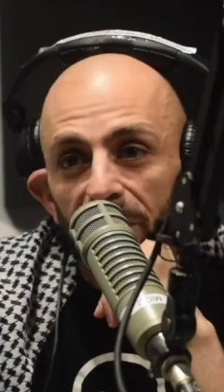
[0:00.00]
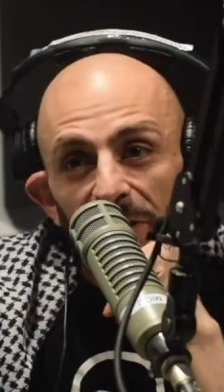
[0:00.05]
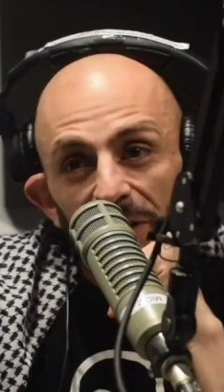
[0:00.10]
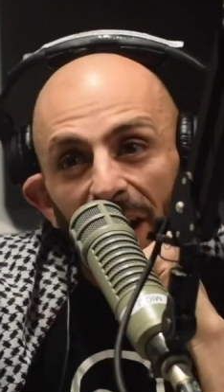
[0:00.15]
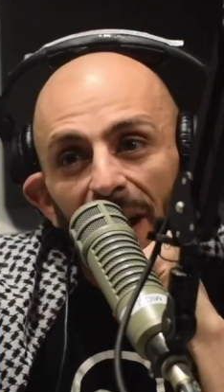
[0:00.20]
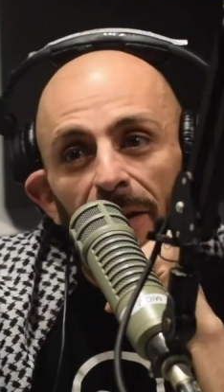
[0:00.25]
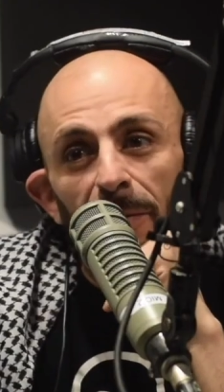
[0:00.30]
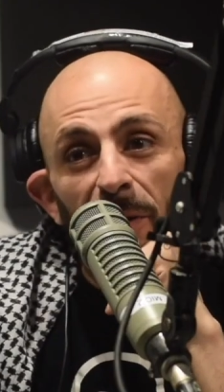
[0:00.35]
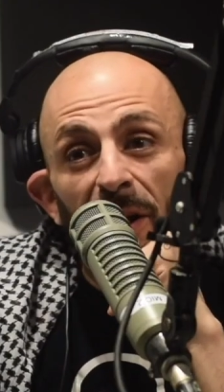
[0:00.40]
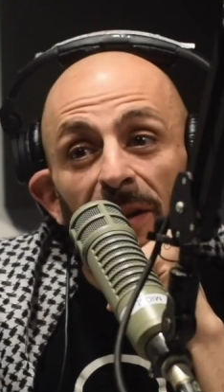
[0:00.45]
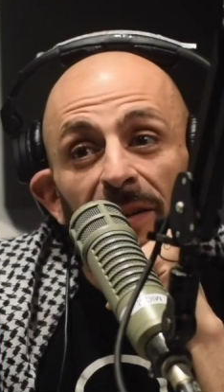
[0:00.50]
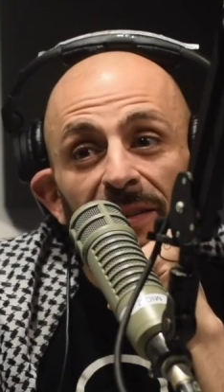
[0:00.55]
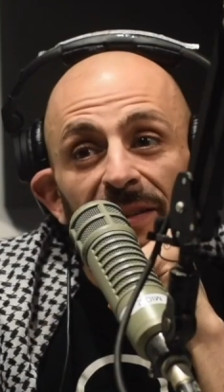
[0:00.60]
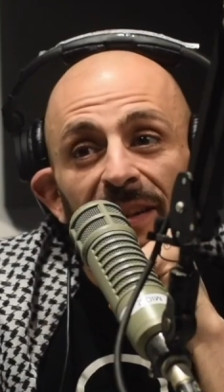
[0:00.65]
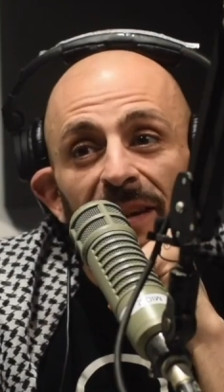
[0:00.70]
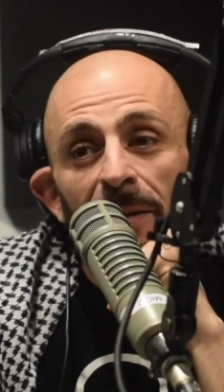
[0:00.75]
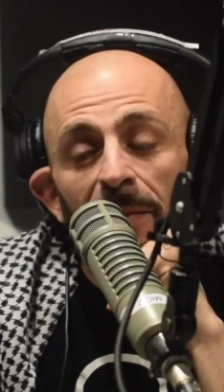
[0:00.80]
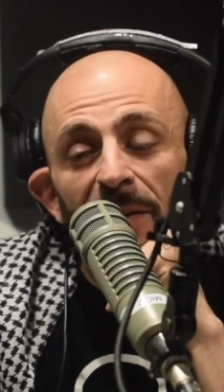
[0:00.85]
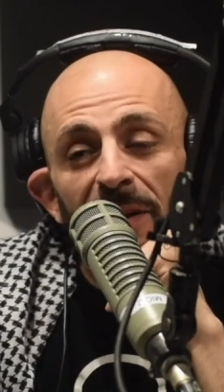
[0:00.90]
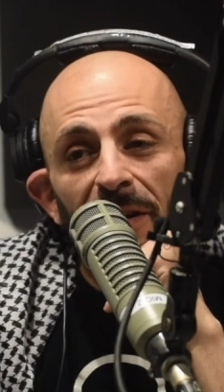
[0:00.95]
talk about
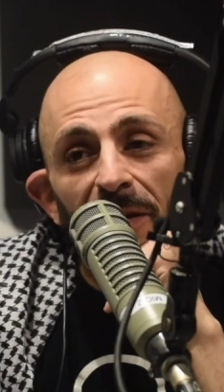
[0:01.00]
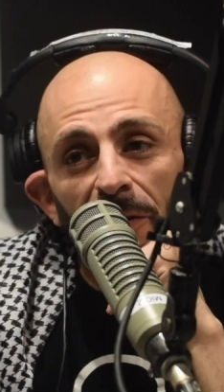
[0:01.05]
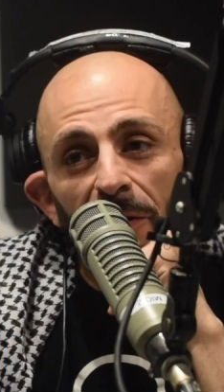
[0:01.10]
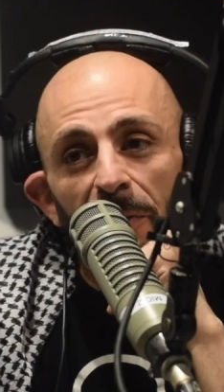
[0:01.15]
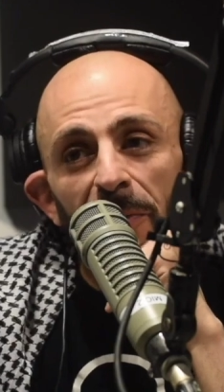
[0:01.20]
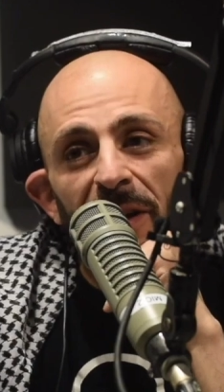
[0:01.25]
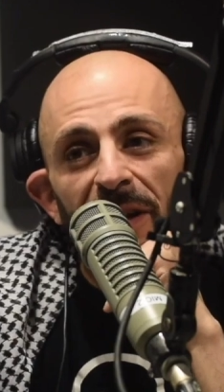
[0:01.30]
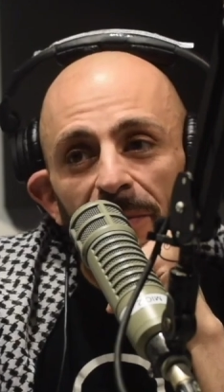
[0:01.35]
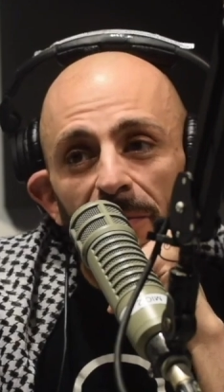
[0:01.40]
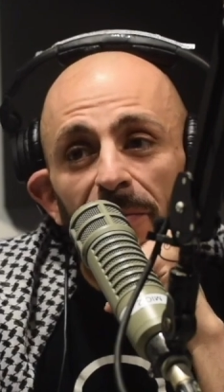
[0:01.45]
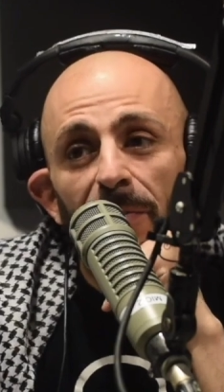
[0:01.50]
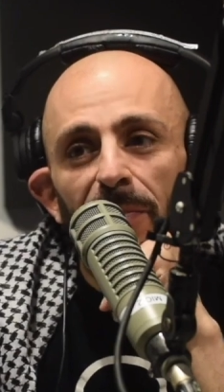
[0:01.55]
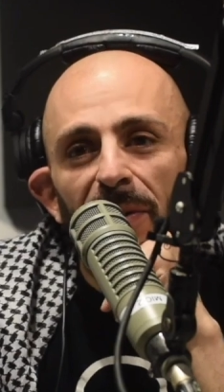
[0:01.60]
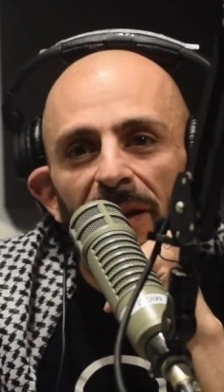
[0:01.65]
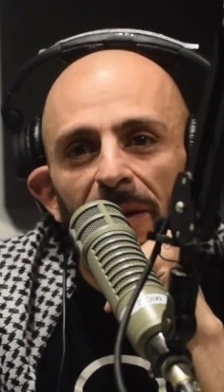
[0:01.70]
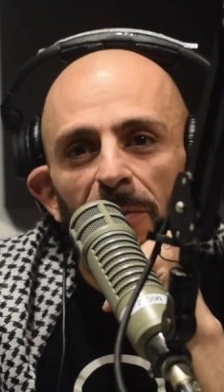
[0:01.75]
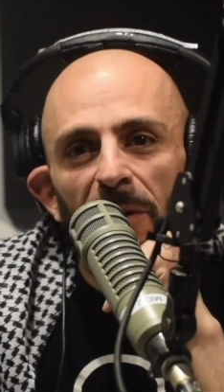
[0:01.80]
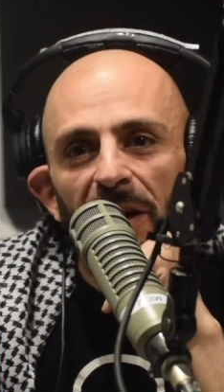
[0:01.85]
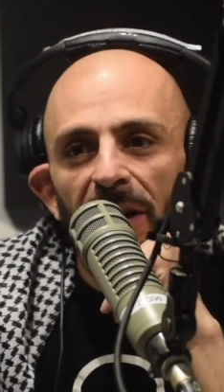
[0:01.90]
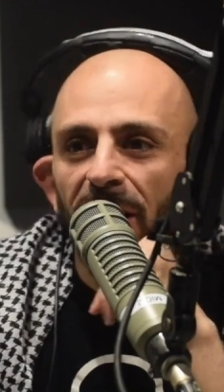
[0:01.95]
the EP a little bit, play
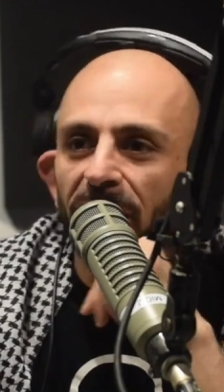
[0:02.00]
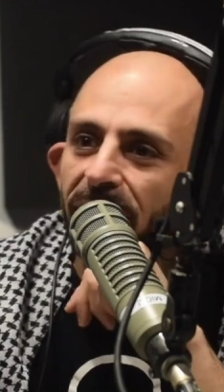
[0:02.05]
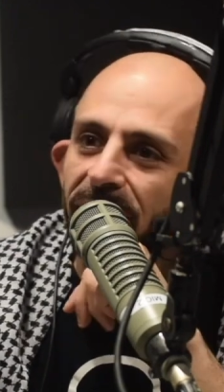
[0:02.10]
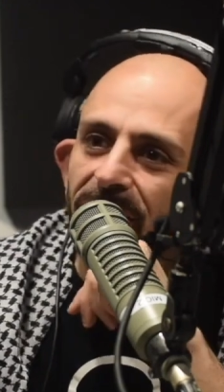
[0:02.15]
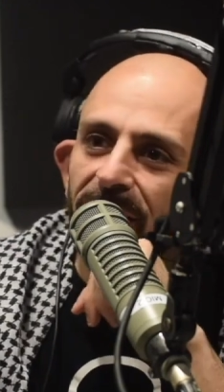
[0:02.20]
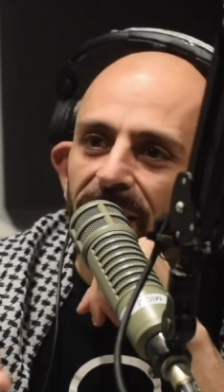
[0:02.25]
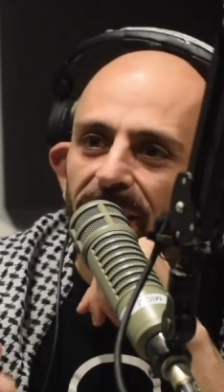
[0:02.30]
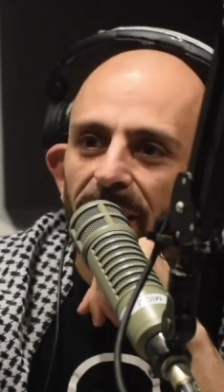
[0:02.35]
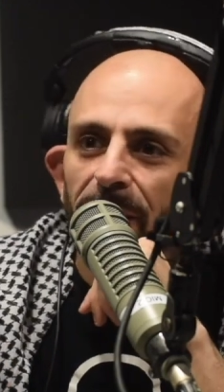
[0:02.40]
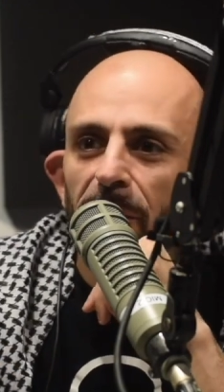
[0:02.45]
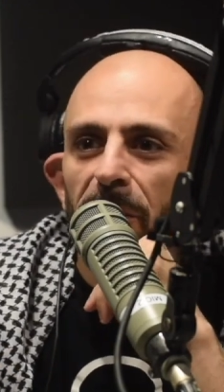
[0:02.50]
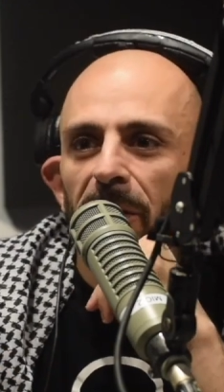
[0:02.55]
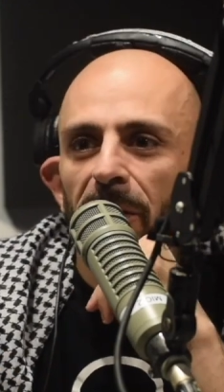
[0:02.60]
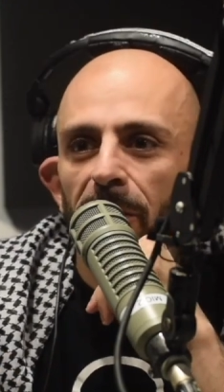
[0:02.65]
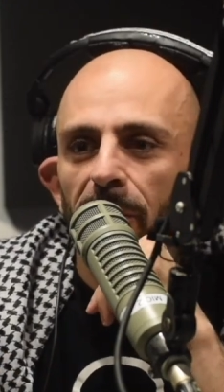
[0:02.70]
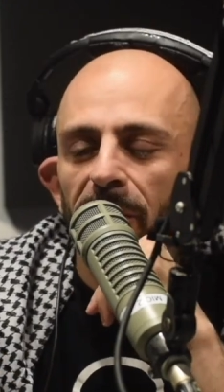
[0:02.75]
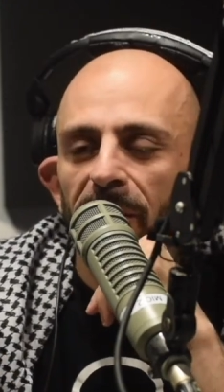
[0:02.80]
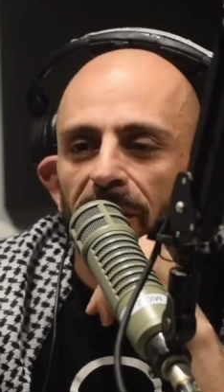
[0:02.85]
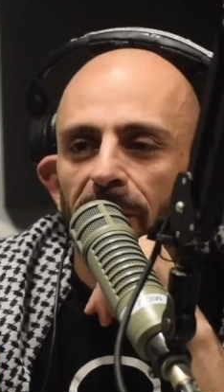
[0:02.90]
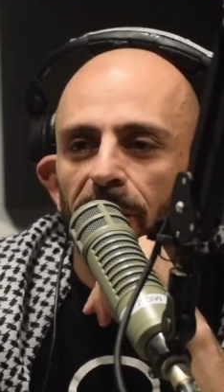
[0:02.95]
him a cut, and then
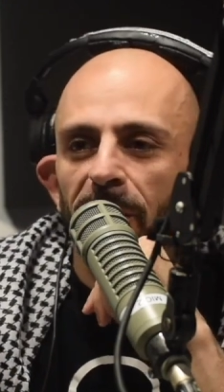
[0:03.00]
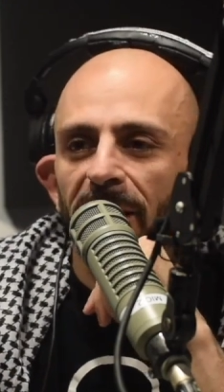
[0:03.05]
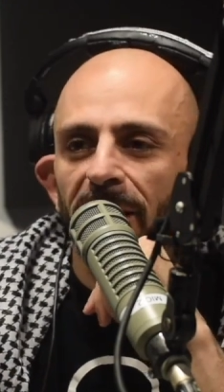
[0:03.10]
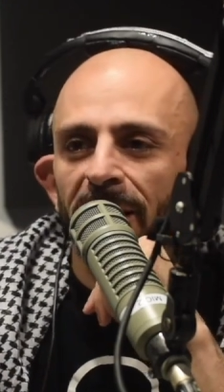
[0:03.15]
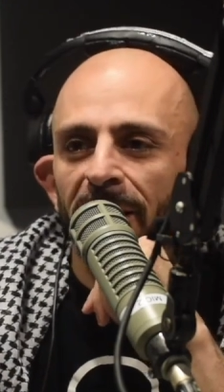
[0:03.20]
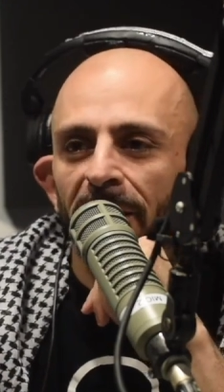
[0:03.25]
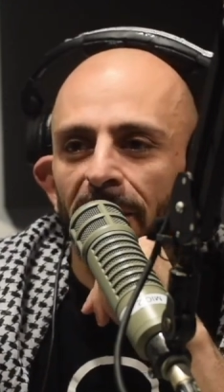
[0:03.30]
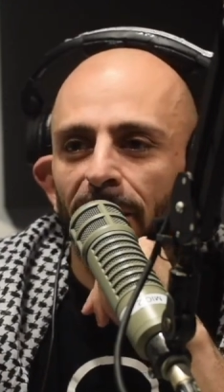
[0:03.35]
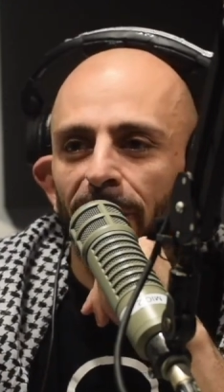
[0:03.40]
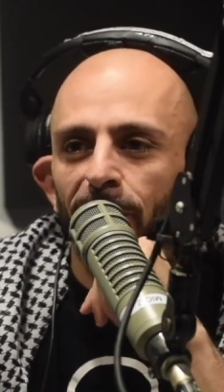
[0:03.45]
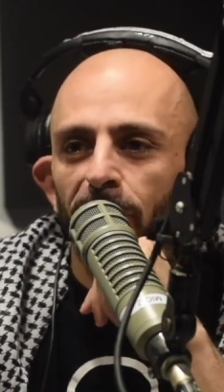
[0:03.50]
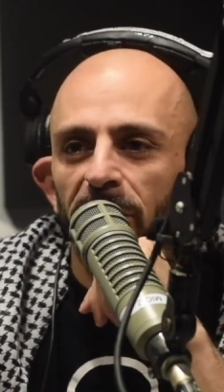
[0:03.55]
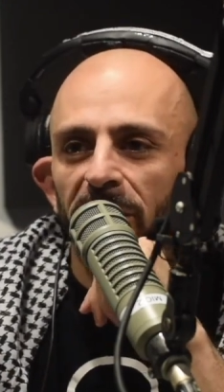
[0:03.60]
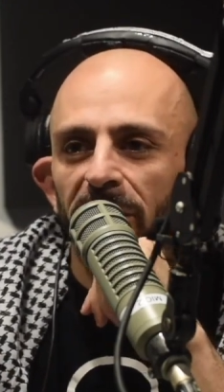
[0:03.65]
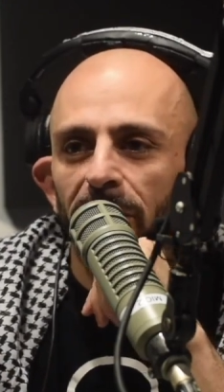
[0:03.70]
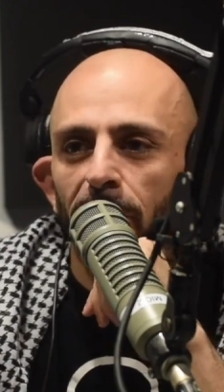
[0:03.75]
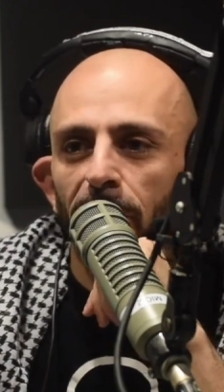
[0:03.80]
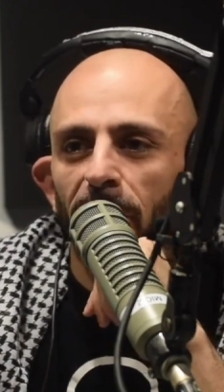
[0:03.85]
we'll end off with some